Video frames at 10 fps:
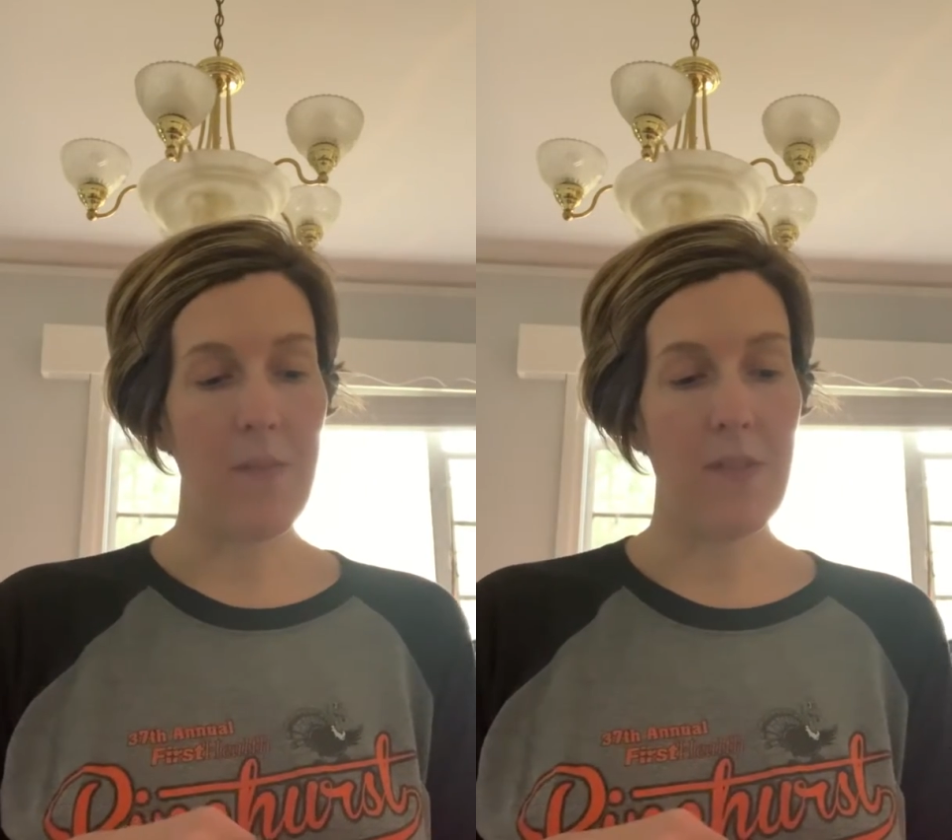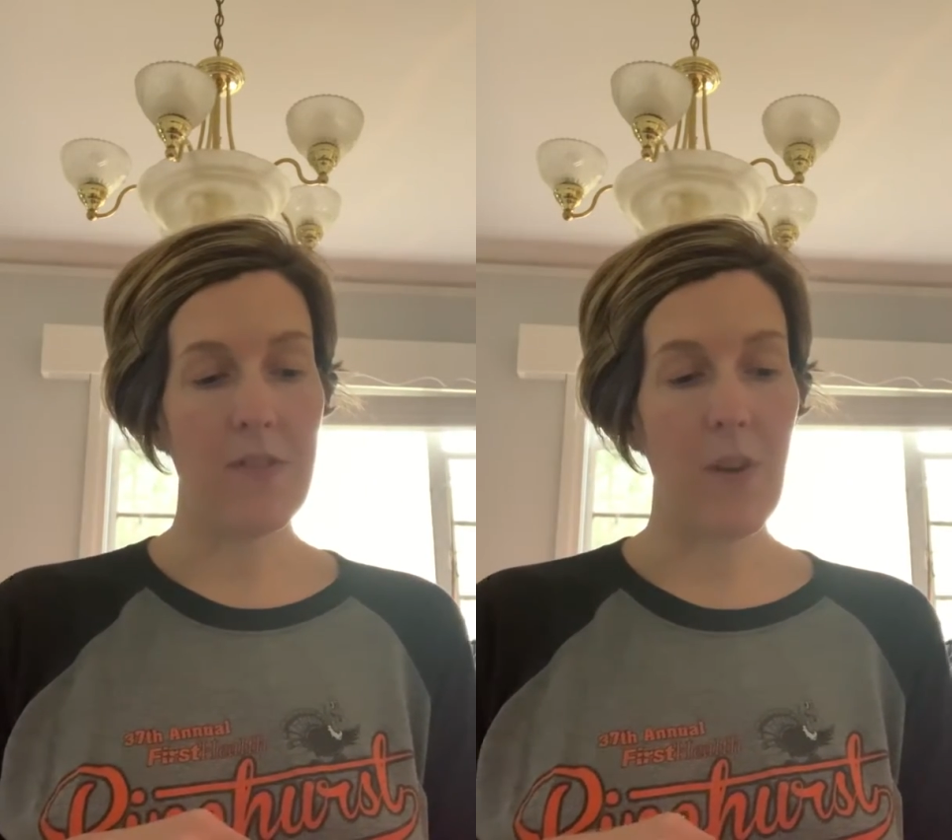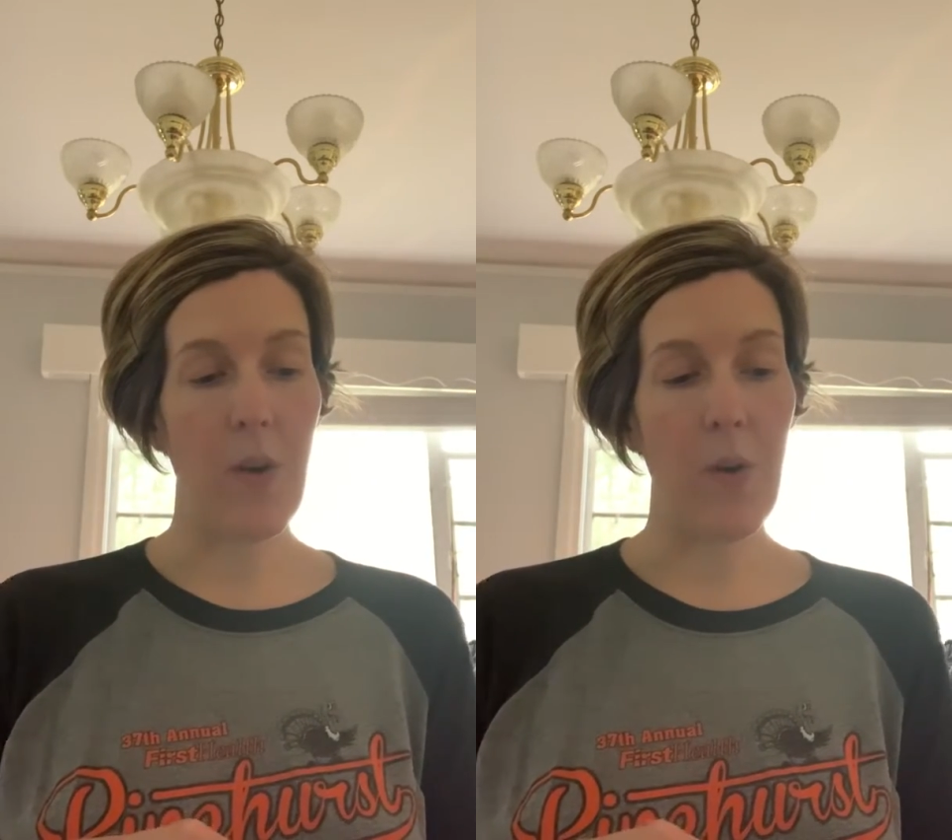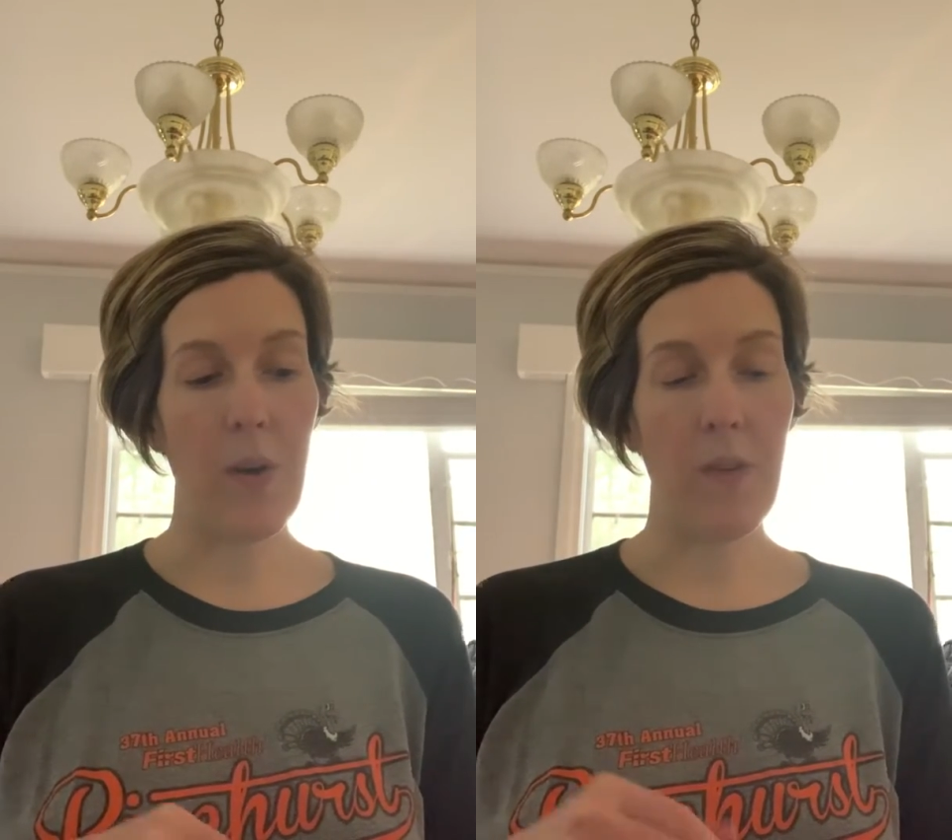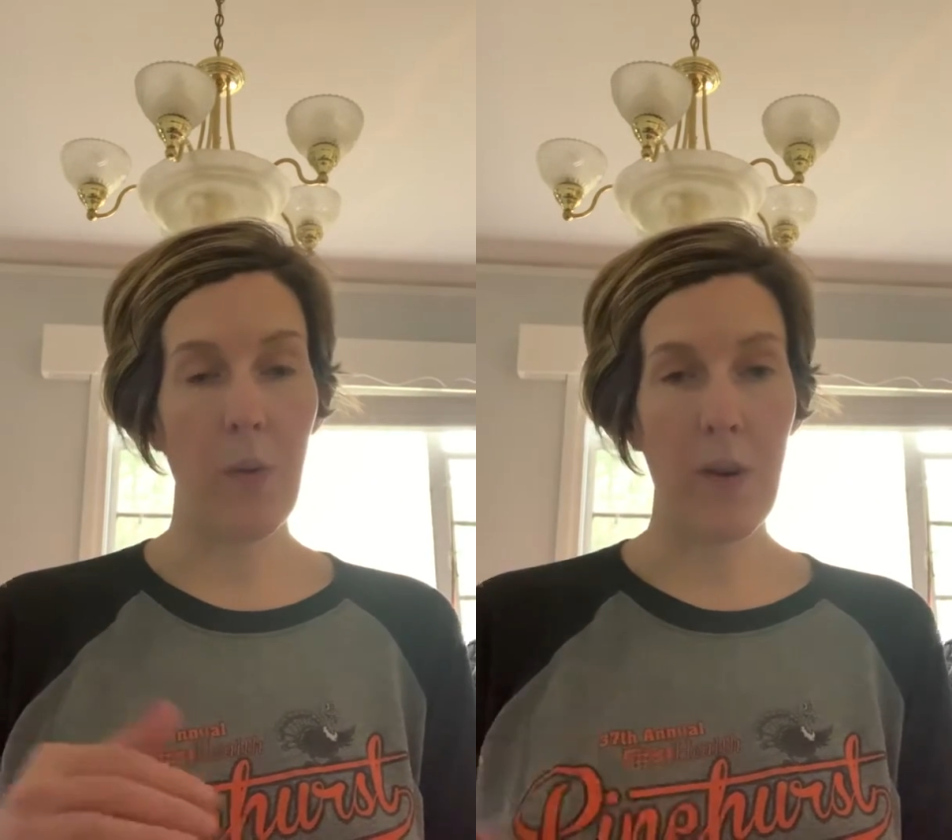So
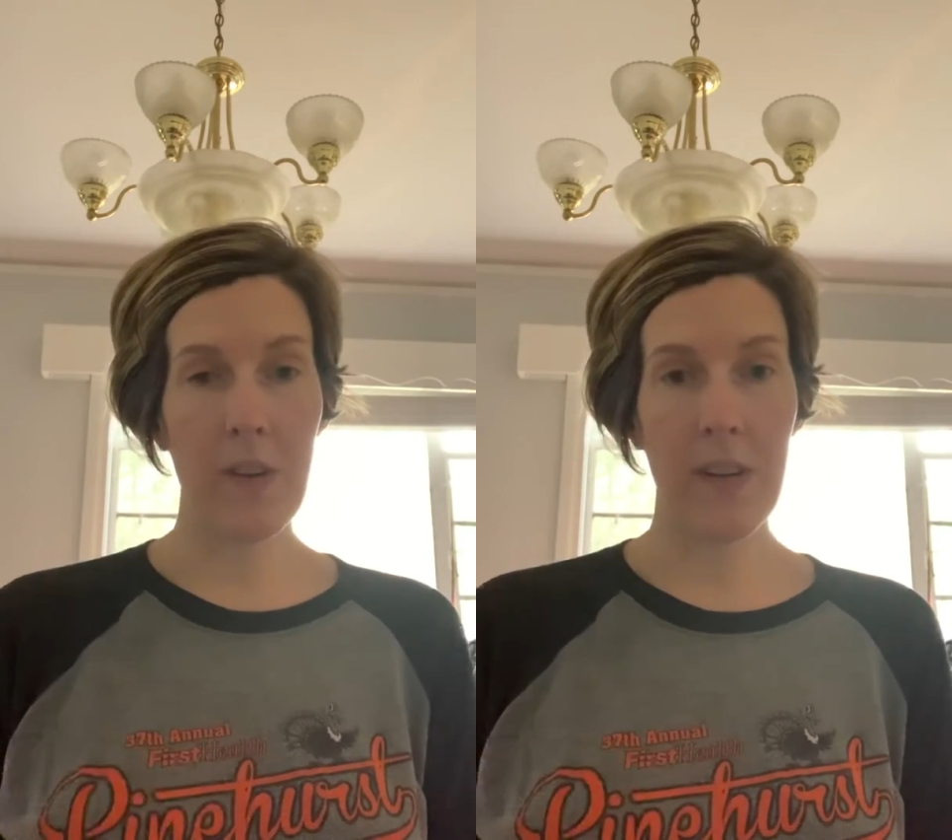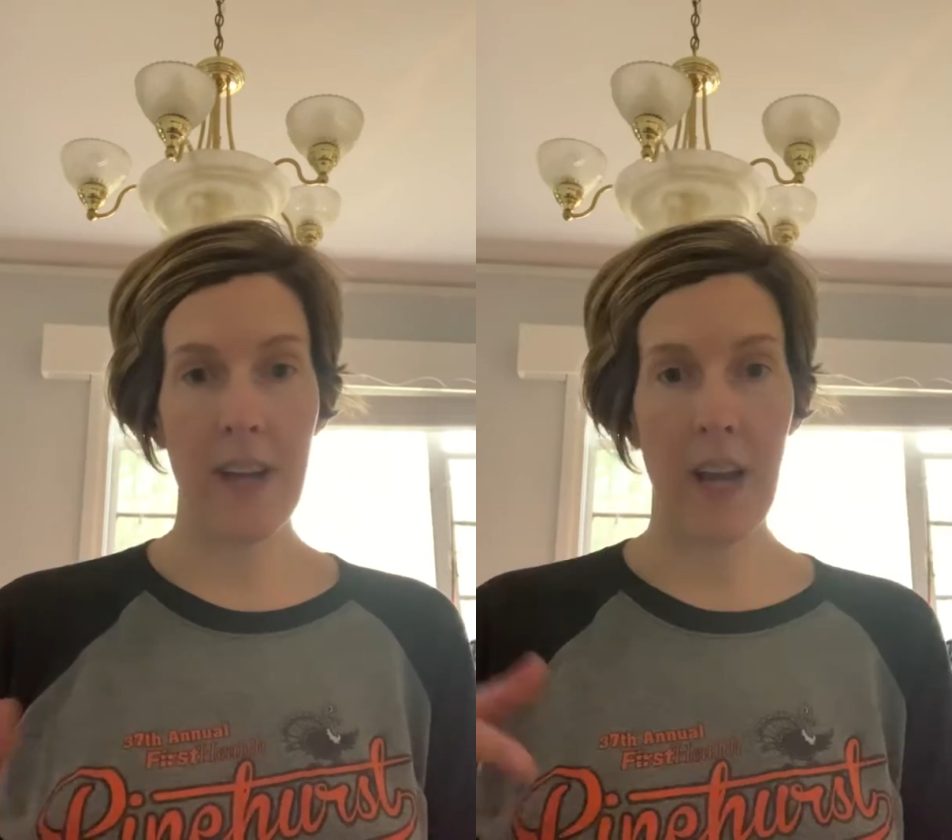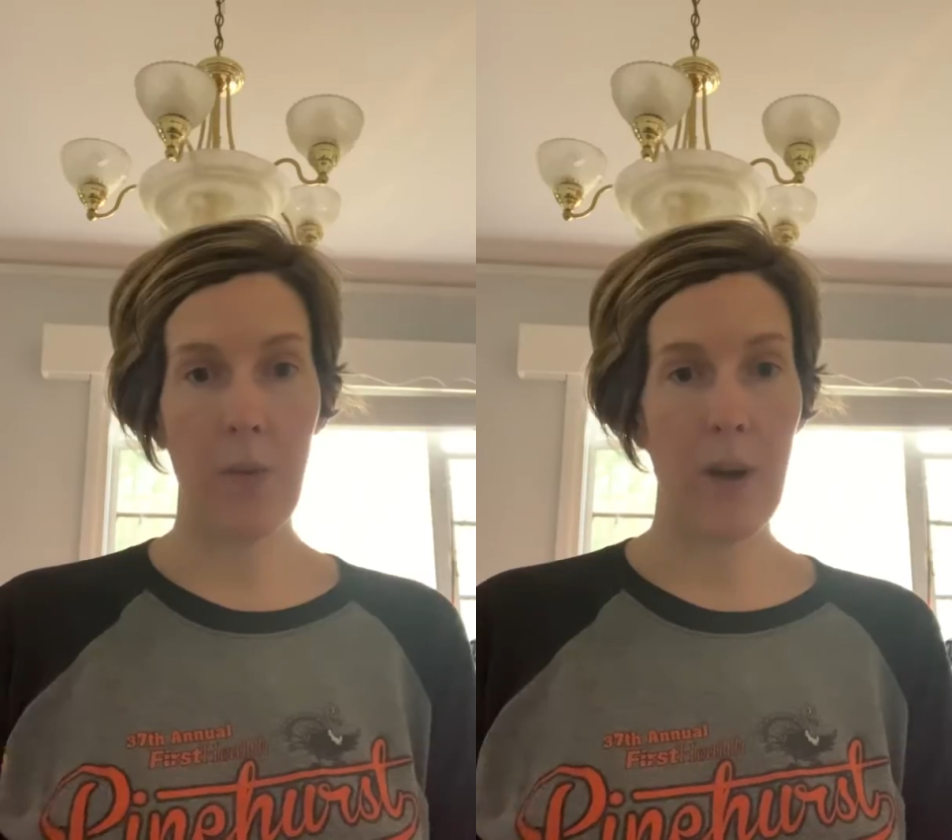if you're wondering kind of